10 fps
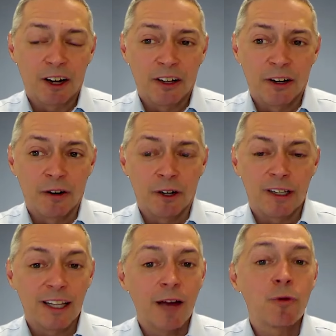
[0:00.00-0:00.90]
you know,
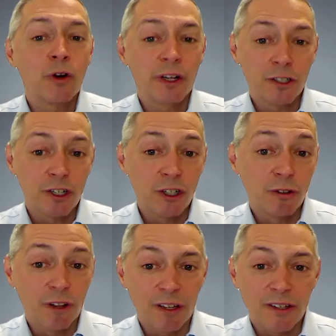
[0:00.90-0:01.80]
clamoring to do
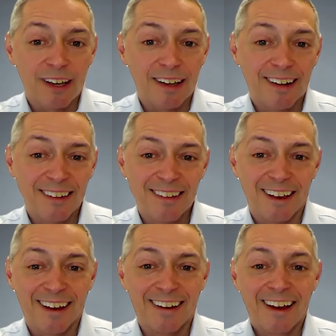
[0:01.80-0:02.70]
this. It is
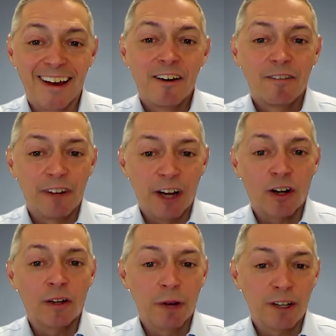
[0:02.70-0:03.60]
a
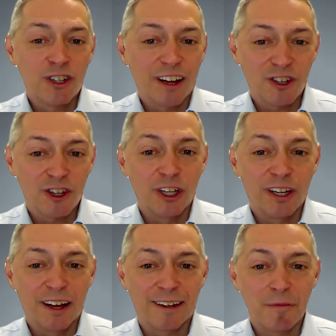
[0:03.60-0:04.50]
very much
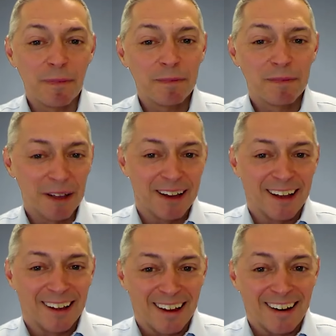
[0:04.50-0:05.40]
actually an
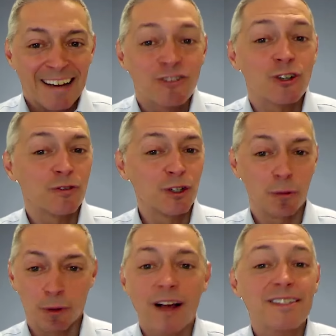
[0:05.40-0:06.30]
interview
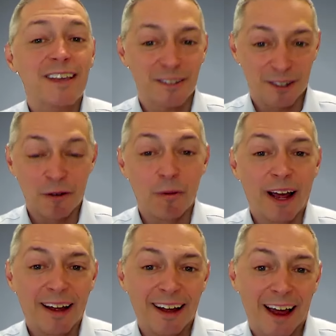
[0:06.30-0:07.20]
process in a
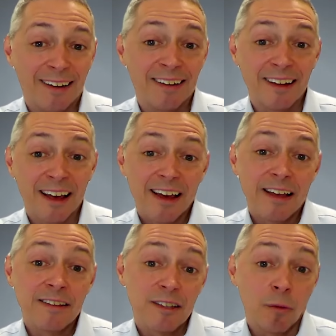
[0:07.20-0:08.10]
way. And
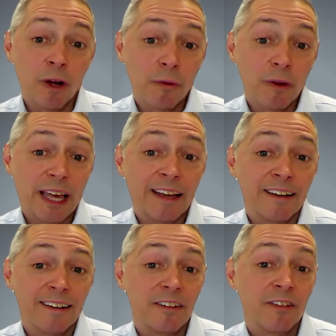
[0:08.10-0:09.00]
in some way we
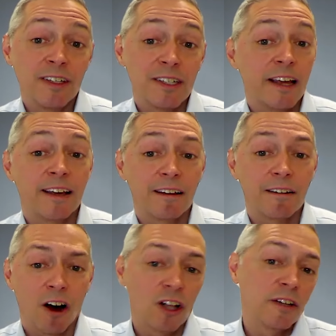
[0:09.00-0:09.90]
can't even take
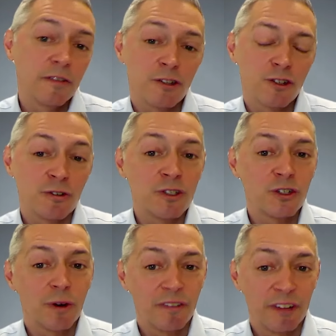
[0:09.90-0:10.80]
all of the students
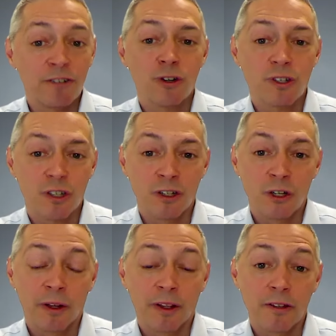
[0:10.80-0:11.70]
who have an interest in
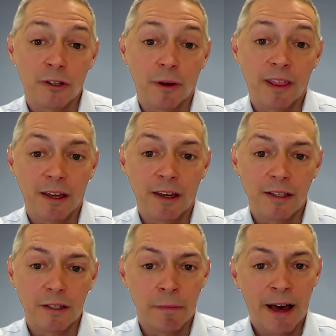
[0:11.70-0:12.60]
doing this. So I think
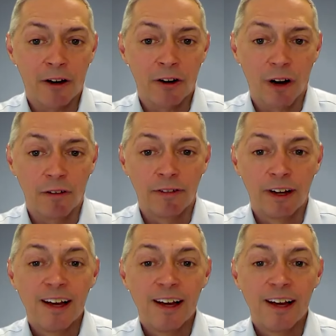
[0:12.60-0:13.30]
it's a matter of